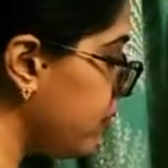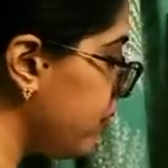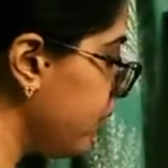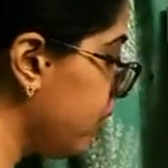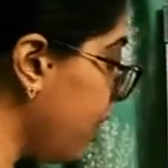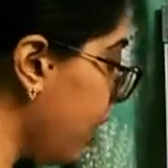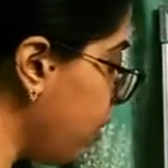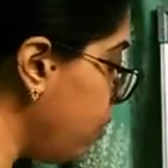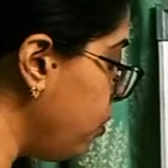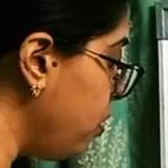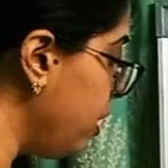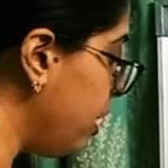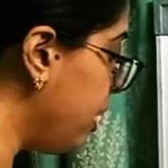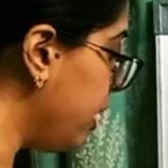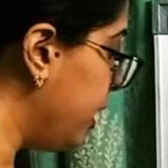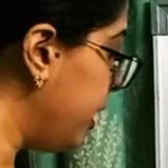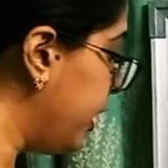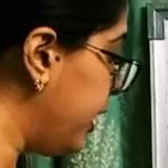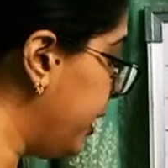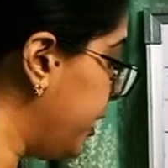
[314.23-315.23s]
Now
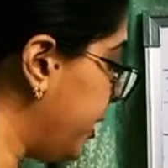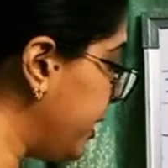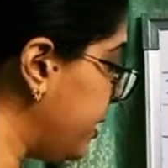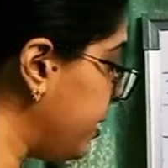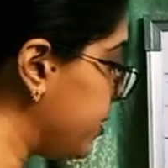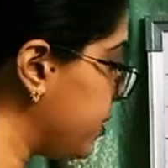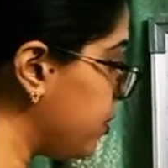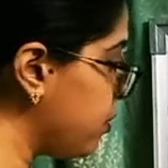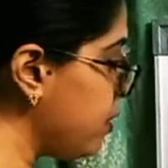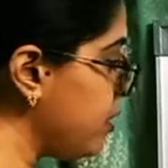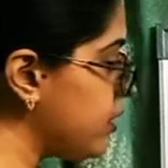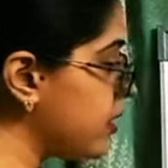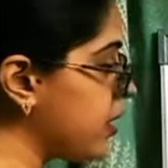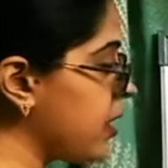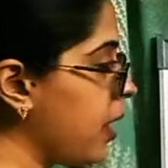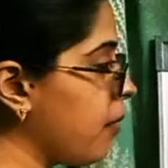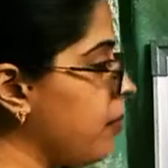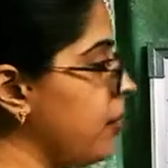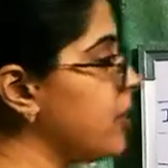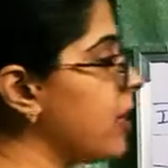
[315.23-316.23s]
ET0 is
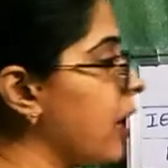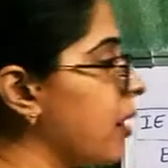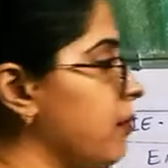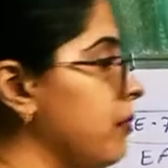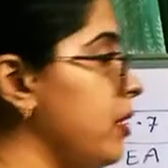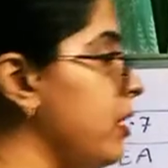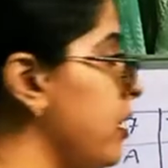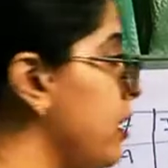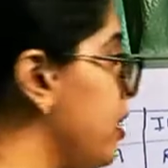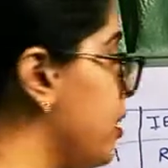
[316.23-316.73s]
enable timer